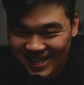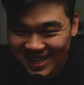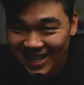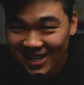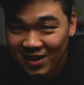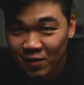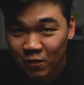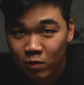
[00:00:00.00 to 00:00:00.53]

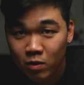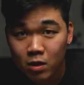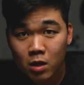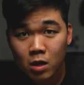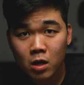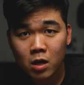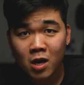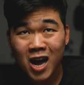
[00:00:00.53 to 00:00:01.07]

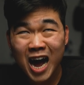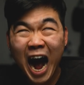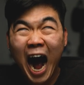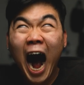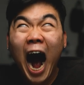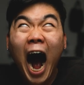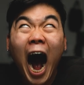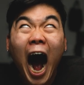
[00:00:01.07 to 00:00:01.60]

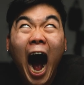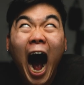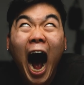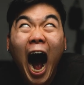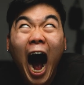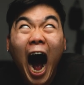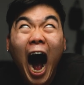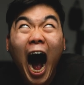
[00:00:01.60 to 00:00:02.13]

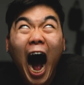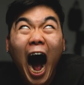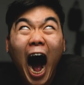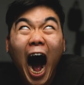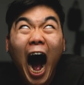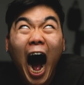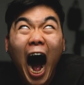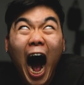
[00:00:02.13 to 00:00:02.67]

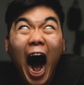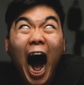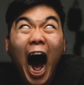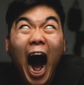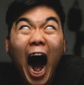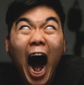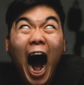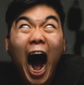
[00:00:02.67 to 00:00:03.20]

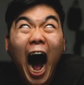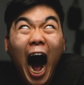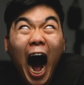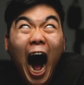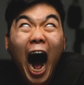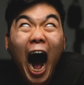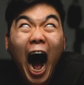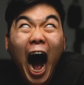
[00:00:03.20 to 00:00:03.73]

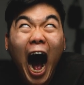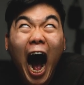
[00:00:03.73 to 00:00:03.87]
(silence)